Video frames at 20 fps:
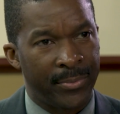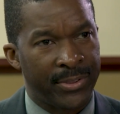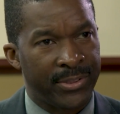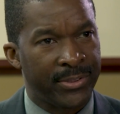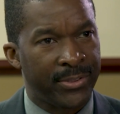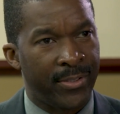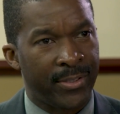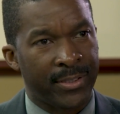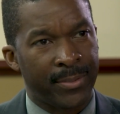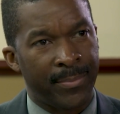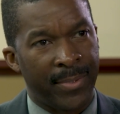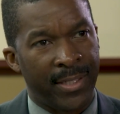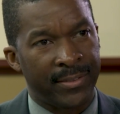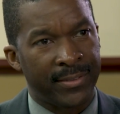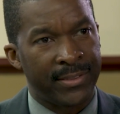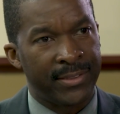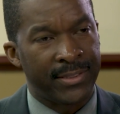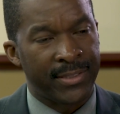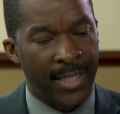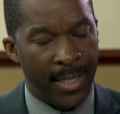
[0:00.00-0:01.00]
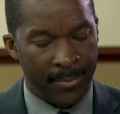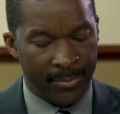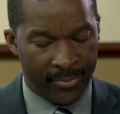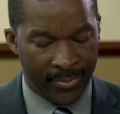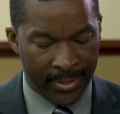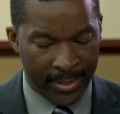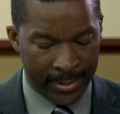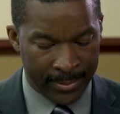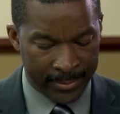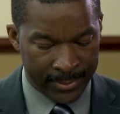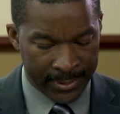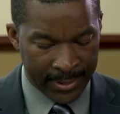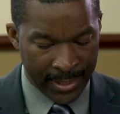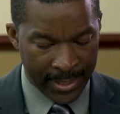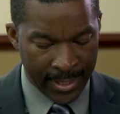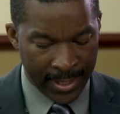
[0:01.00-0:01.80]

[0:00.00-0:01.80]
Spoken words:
We just talked about these time frames.